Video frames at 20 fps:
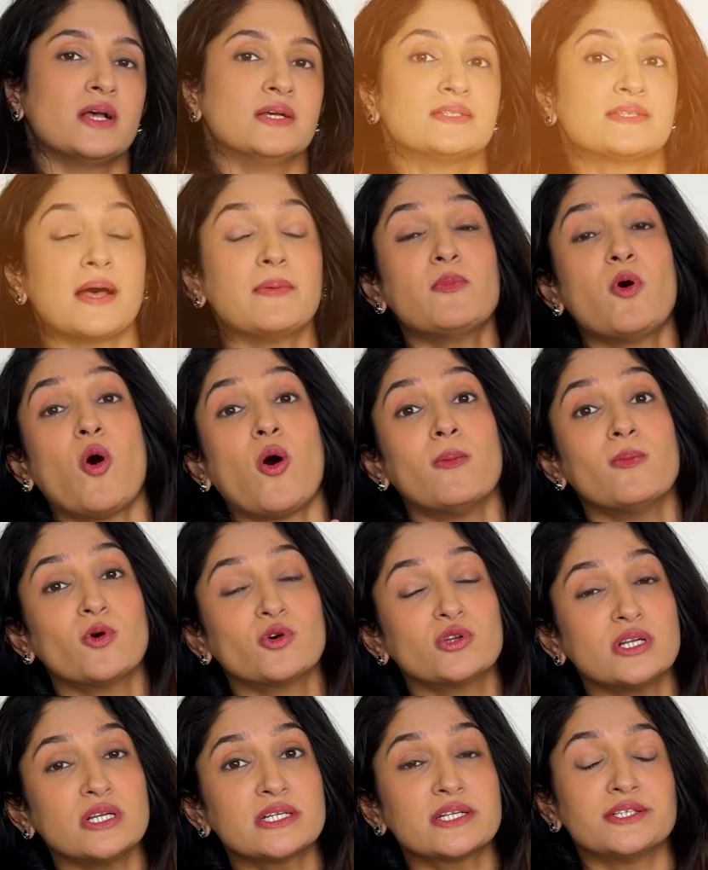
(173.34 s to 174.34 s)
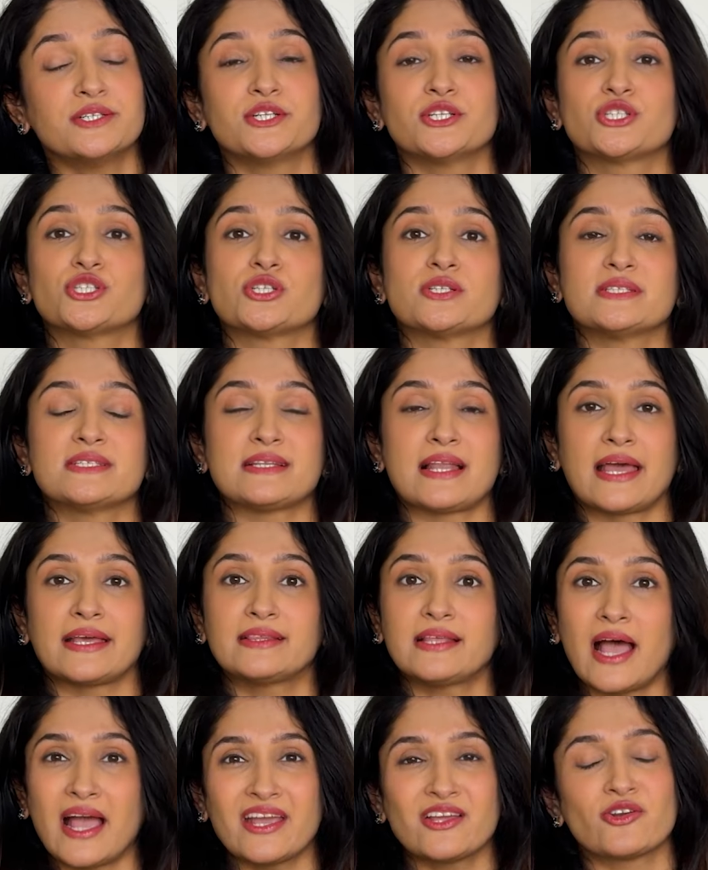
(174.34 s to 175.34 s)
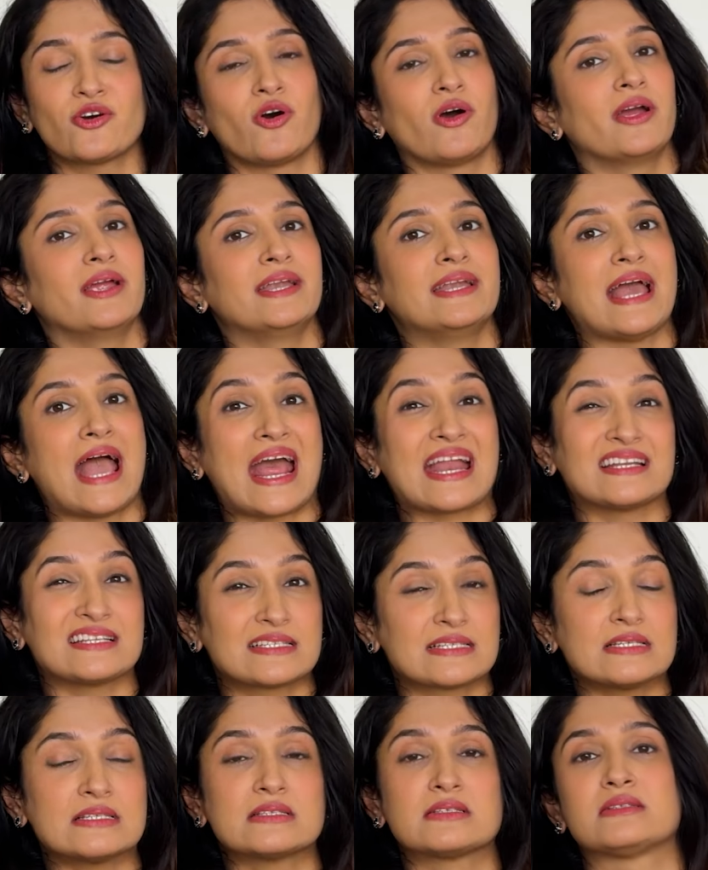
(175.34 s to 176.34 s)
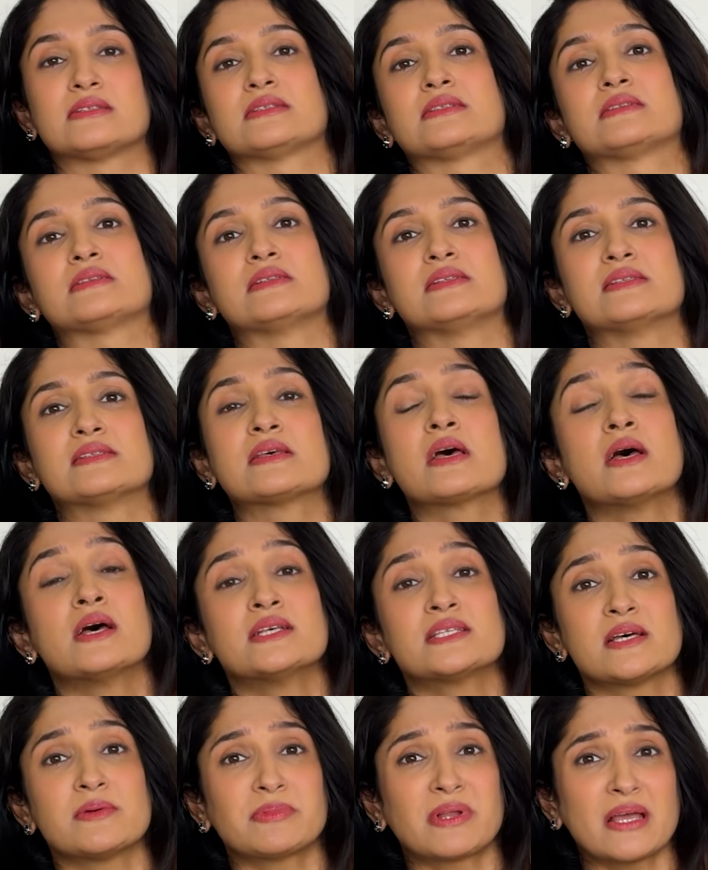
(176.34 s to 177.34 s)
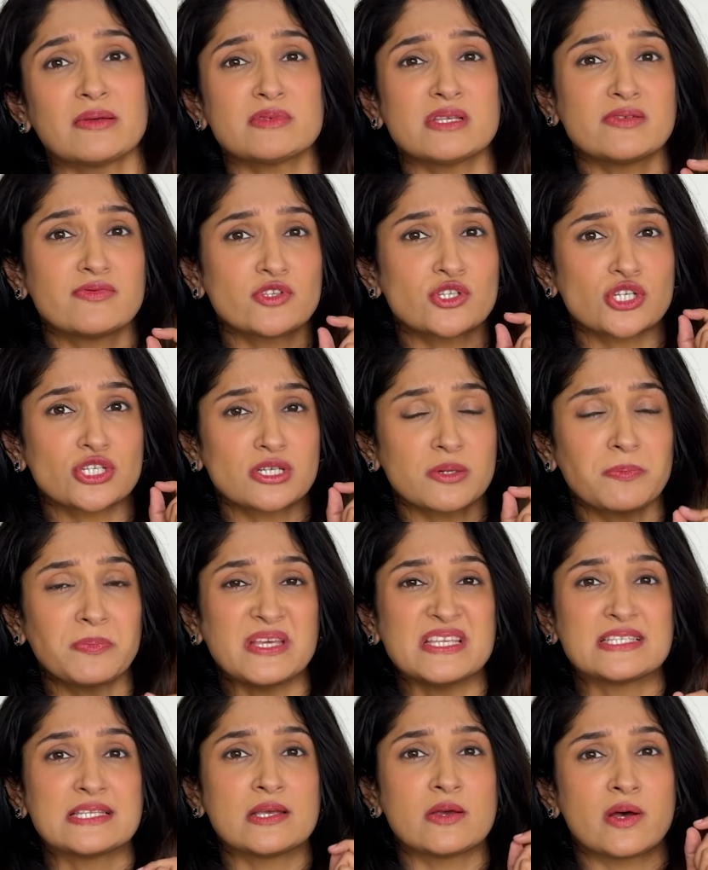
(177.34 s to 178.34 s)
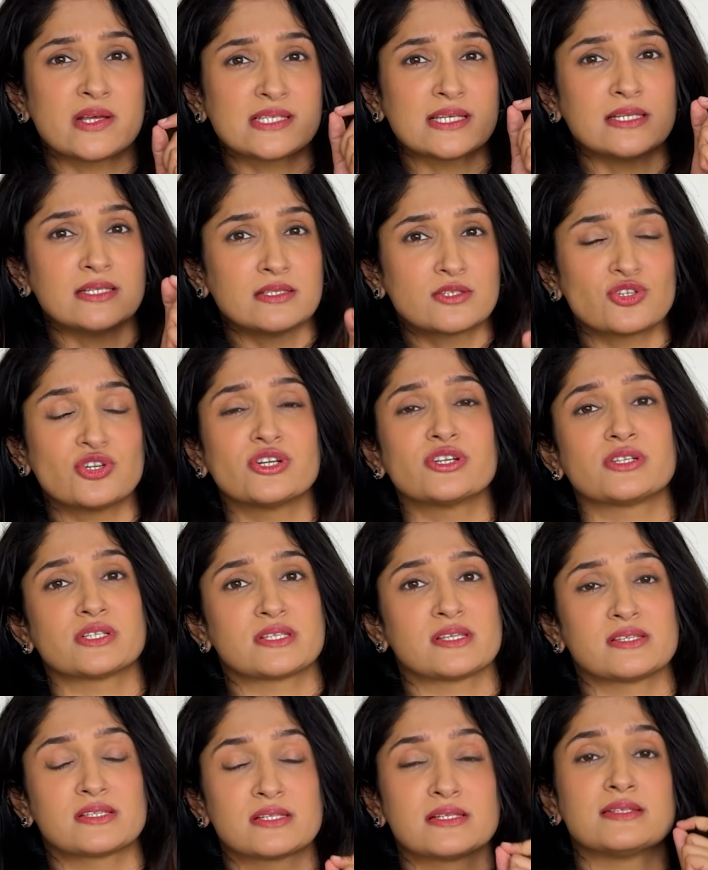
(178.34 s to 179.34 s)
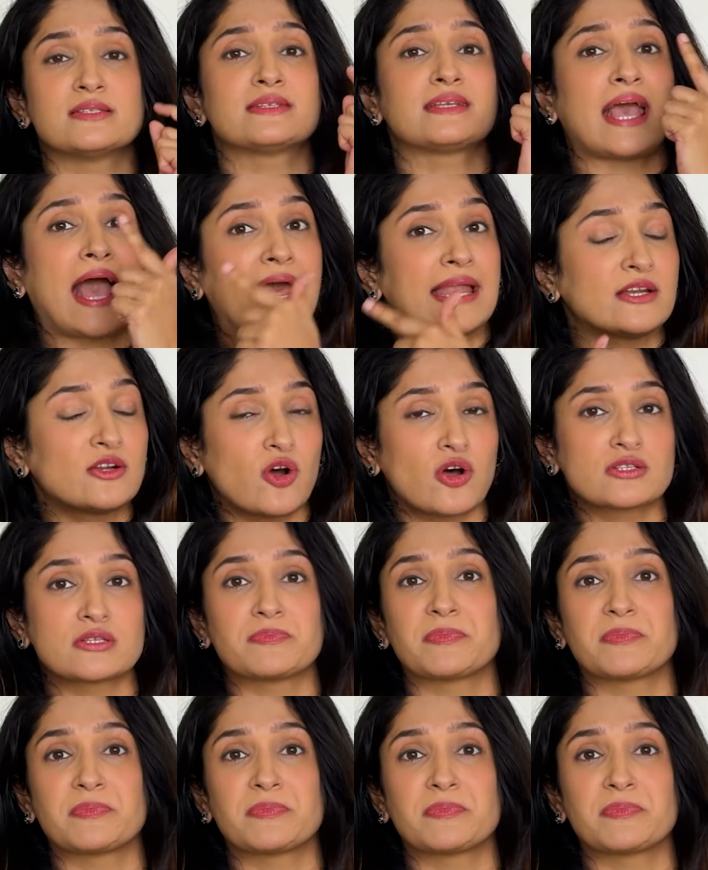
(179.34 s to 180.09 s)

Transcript: Some hormonal conditions like thyroid, Addison's disease, sometimes even just a PCOS and insulin resistance can cause a